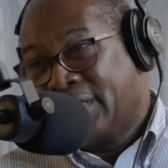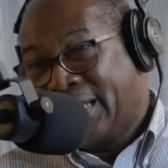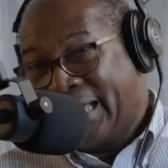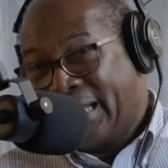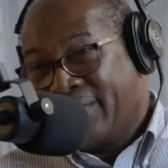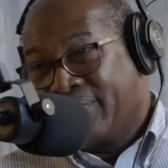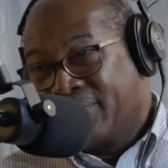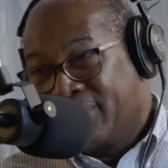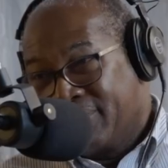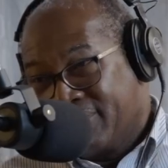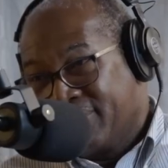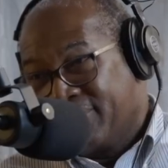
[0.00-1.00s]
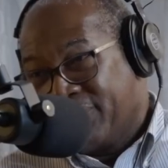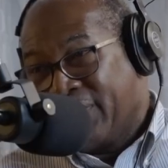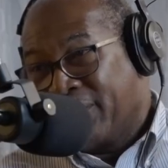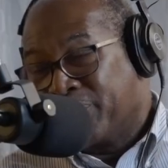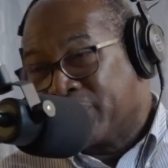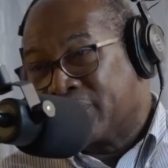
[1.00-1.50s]
to
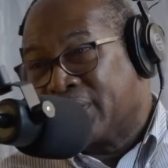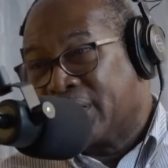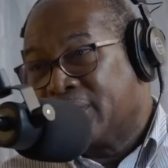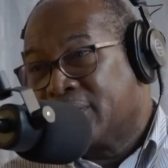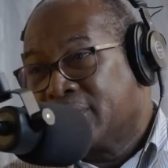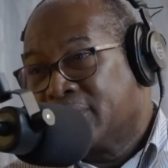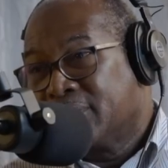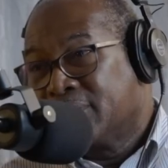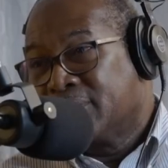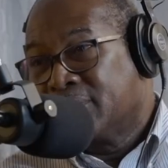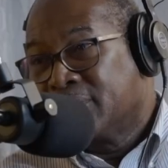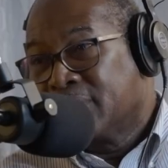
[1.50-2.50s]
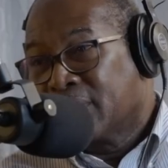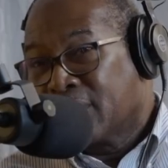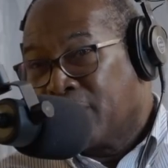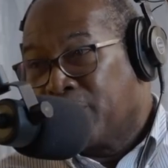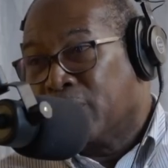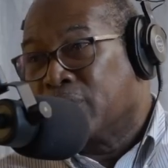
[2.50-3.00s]
95%
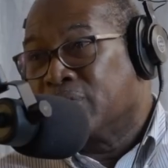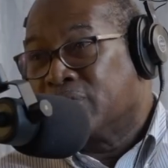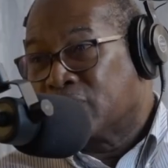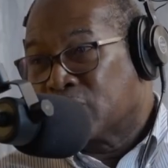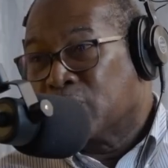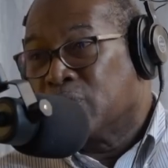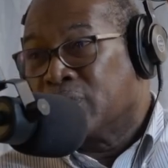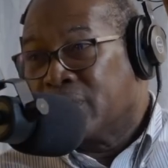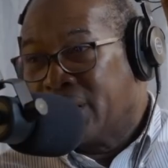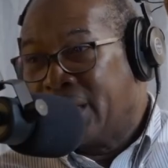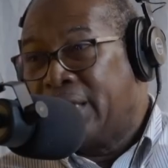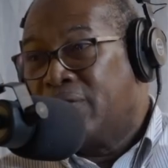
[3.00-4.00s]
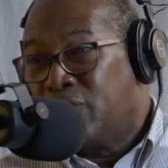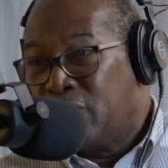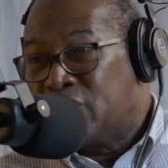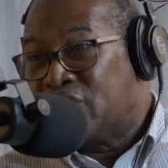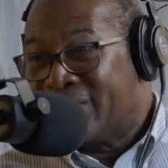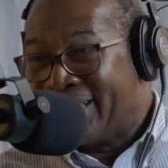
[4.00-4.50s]
come out of school in
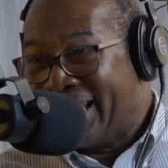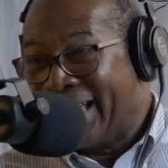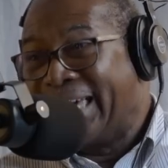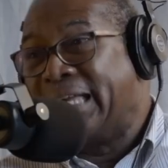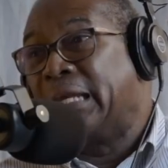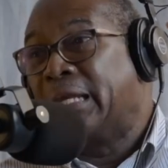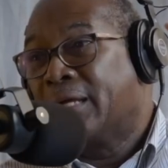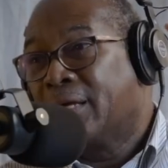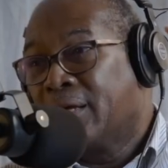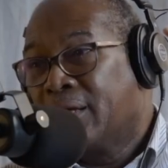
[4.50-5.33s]
Region 9